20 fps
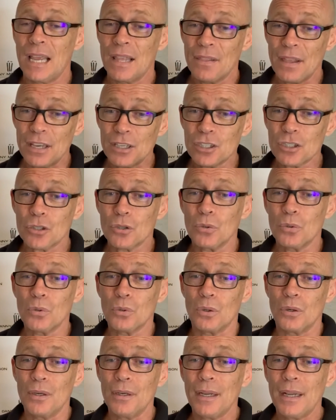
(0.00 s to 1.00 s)
they
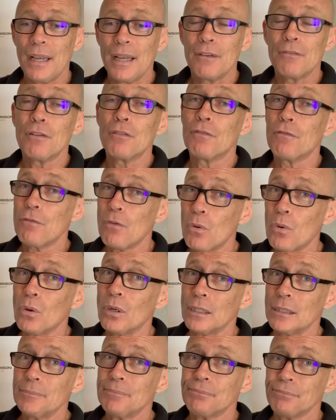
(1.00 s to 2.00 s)
scored for
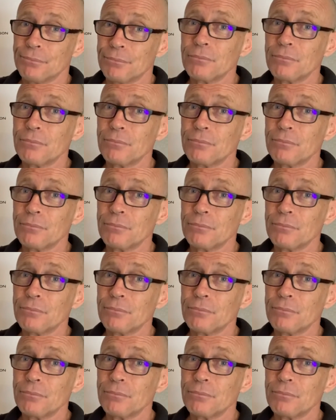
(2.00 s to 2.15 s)
4.